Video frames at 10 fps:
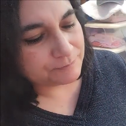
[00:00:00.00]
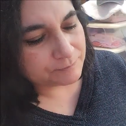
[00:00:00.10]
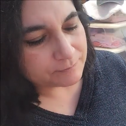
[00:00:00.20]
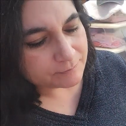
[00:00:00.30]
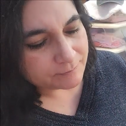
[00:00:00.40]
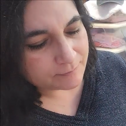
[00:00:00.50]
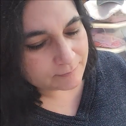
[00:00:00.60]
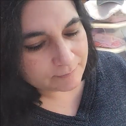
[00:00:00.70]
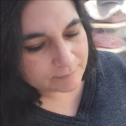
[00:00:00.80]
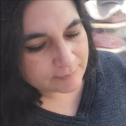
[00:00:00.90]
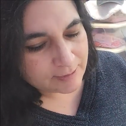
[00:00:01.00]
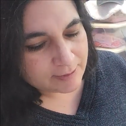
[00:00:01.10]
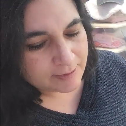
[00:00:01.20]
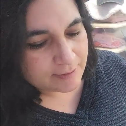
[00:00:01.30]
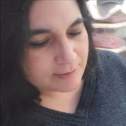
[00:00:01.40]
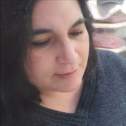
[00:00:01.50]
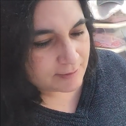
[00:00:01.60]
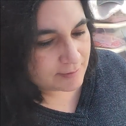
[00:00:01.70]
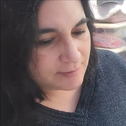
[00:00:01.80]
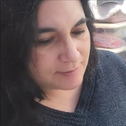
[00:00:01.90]

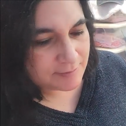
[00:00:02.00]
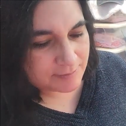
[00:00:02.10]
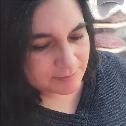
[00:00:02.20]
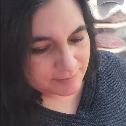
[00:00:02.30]
[no speech]